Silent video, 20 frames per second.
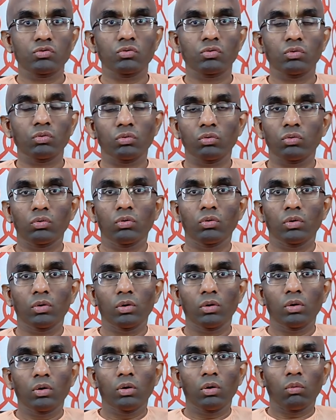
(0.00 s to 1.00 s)
to
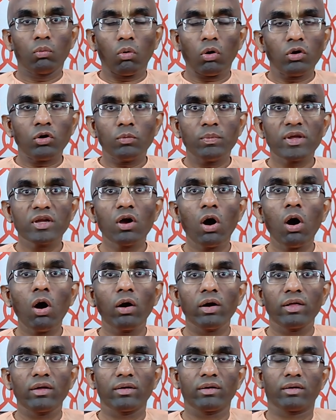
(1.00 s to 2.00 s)
want to be
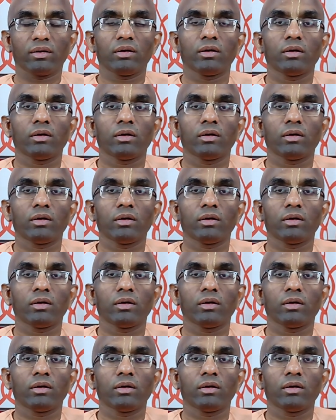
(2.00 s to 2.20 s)
God.